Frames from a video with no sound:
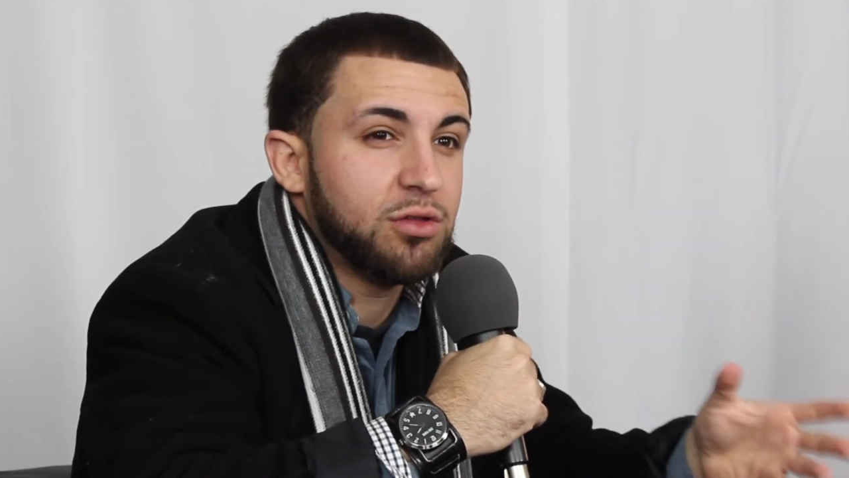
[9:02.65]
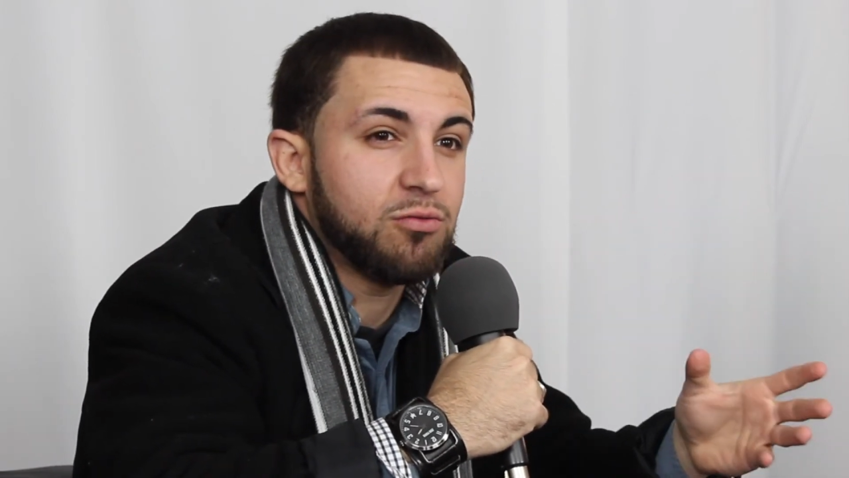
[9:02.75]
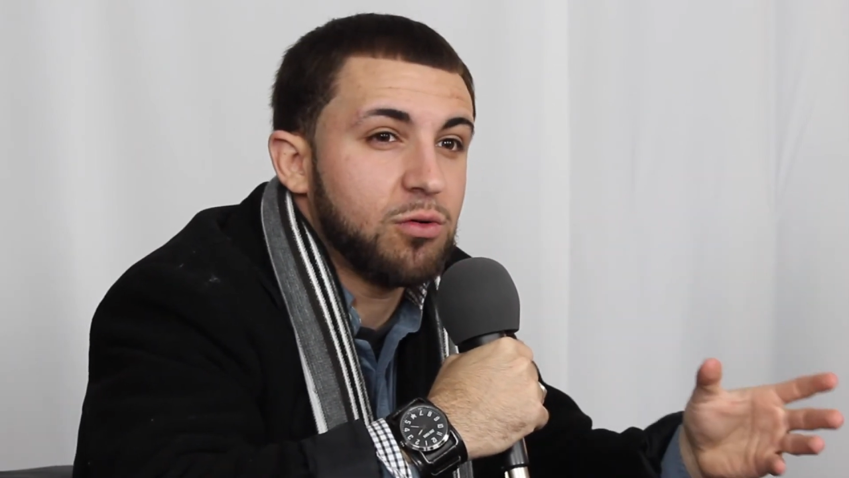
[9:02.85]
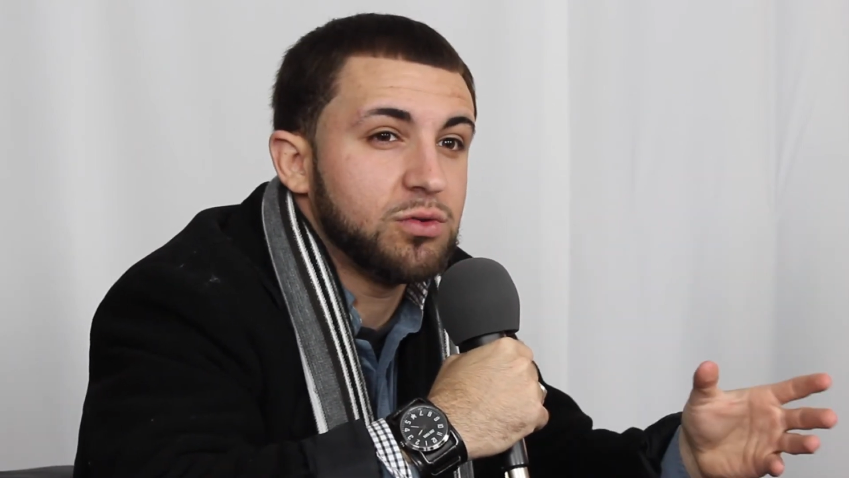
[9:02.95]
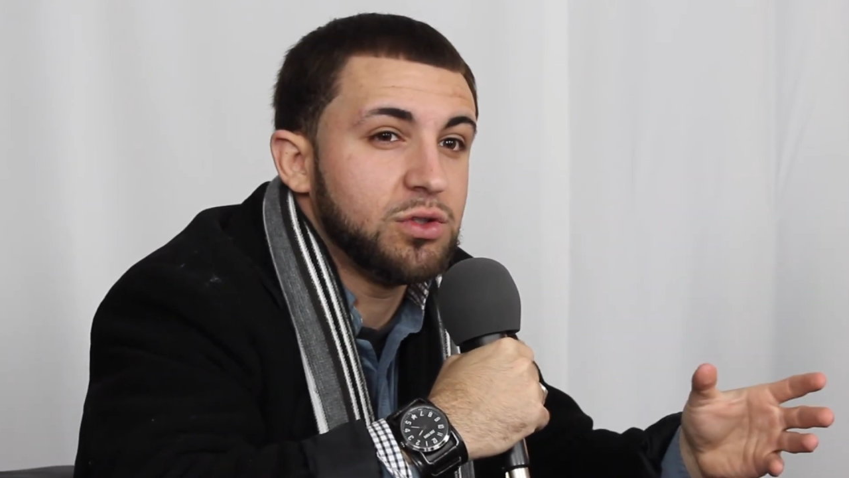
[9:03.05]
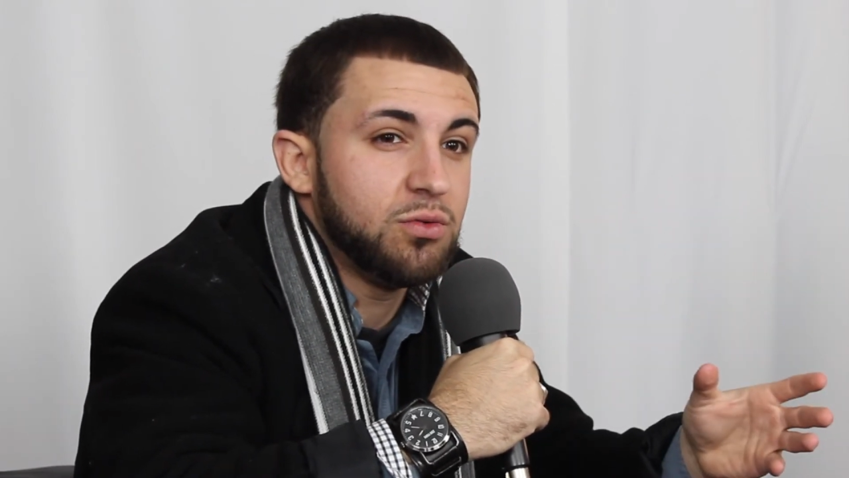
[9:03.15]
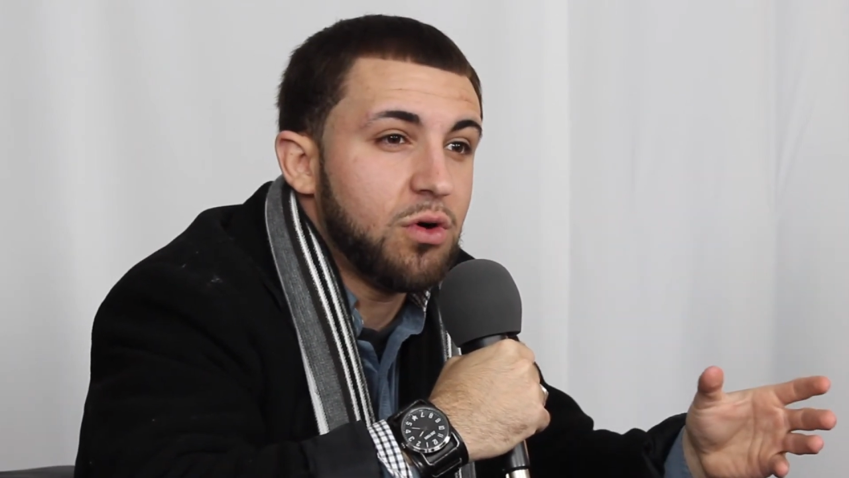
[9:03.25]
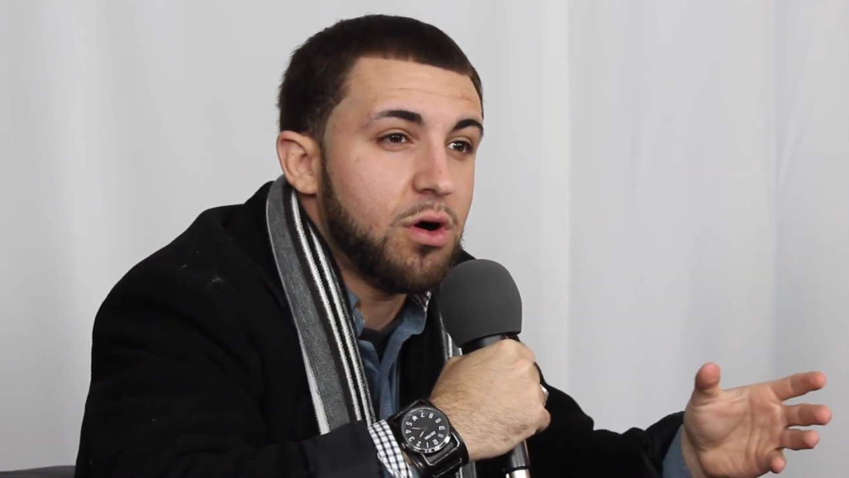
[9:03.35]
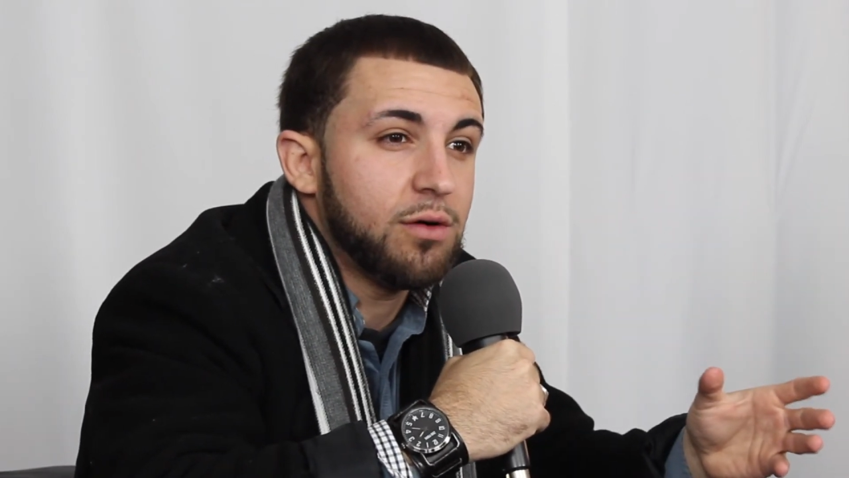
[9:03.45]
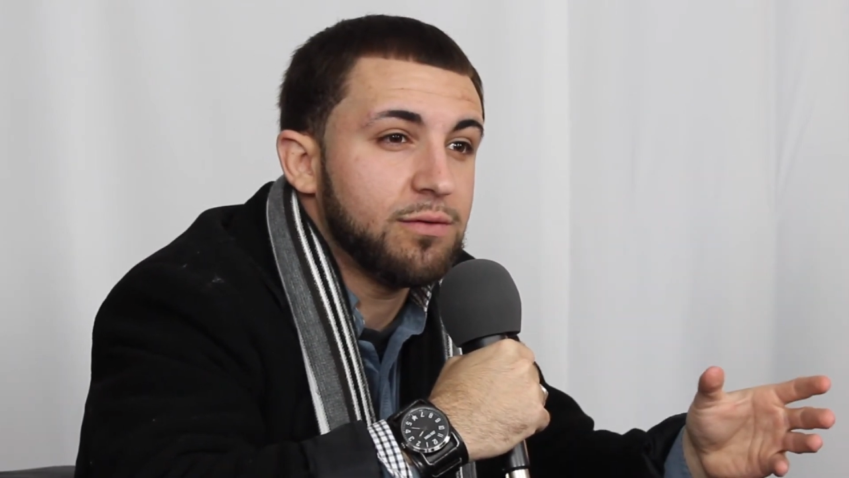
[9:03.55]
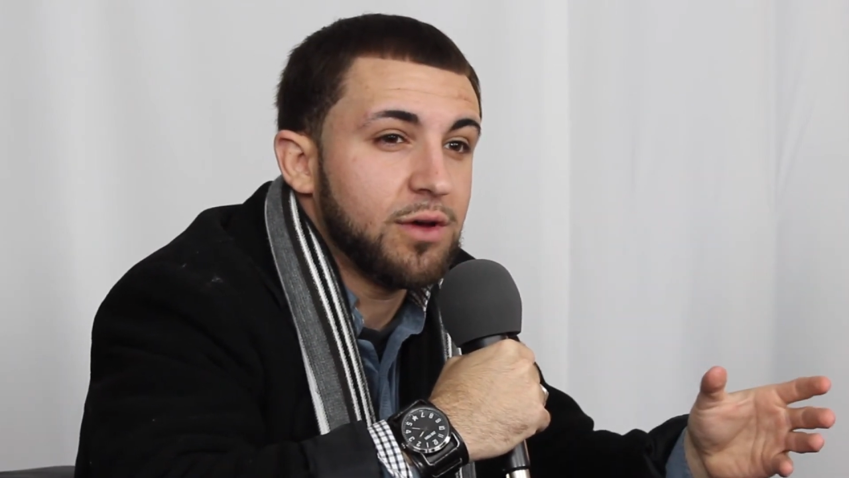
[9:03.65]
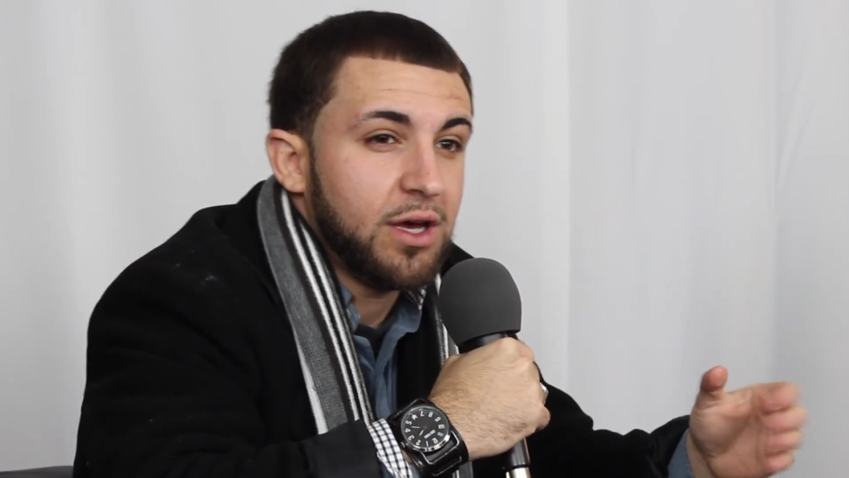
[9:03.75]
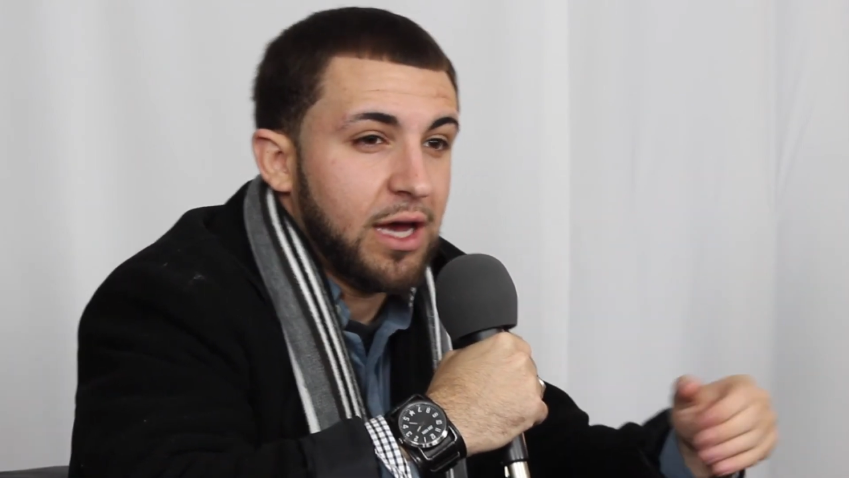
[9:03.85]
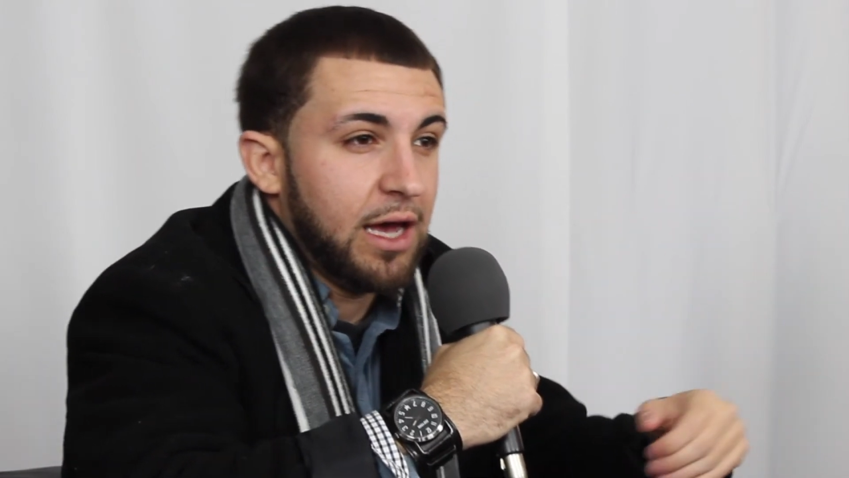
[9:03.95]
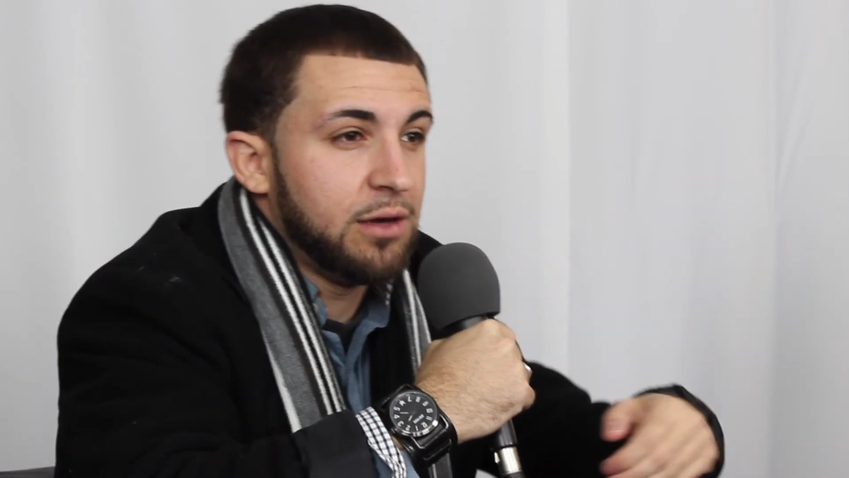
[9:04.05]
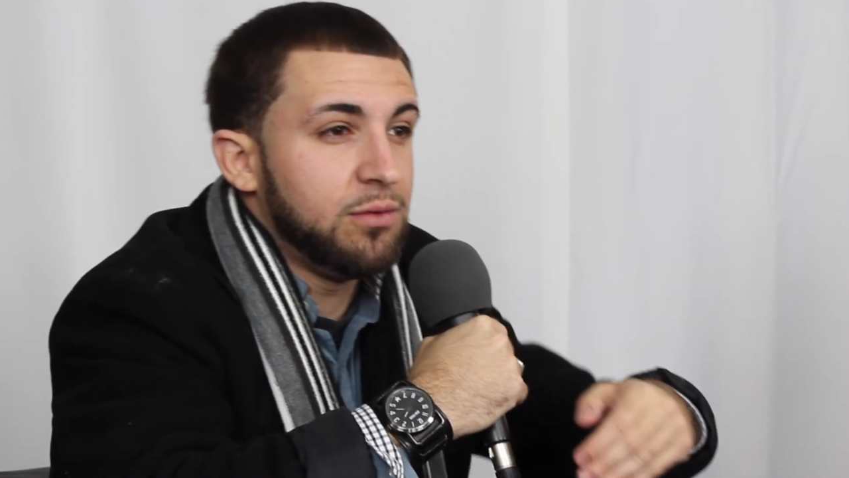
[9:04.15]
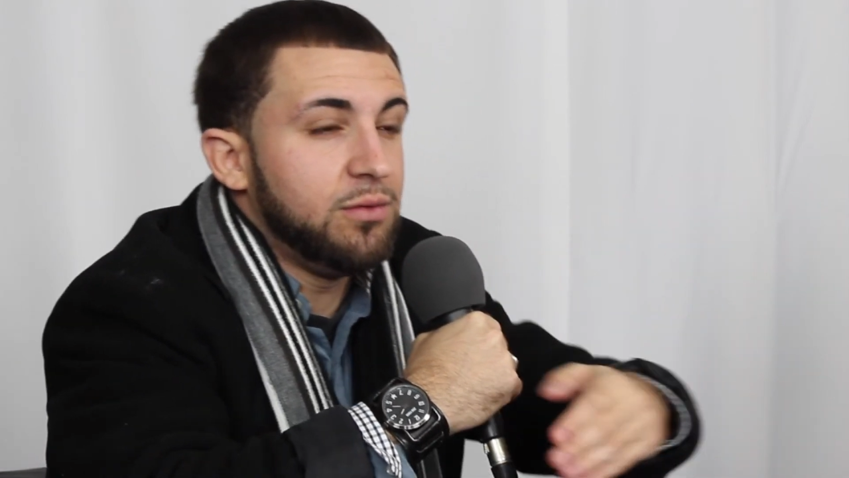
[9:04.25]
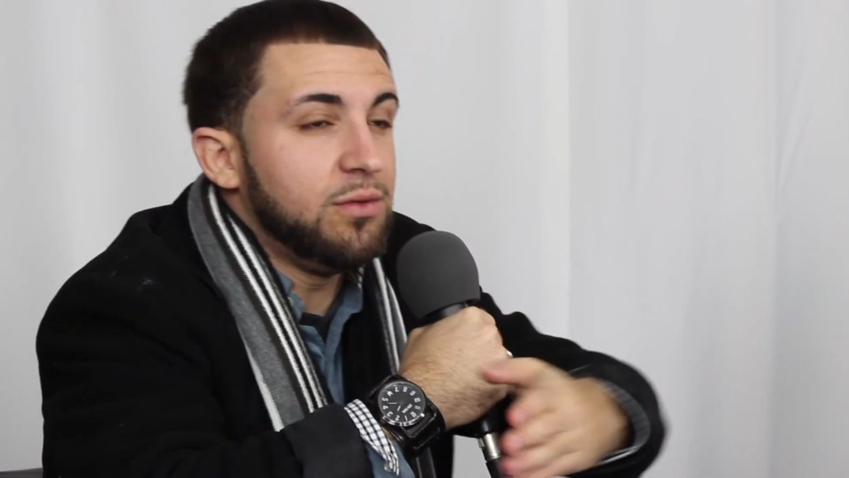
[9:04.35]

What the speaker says: throws you off, and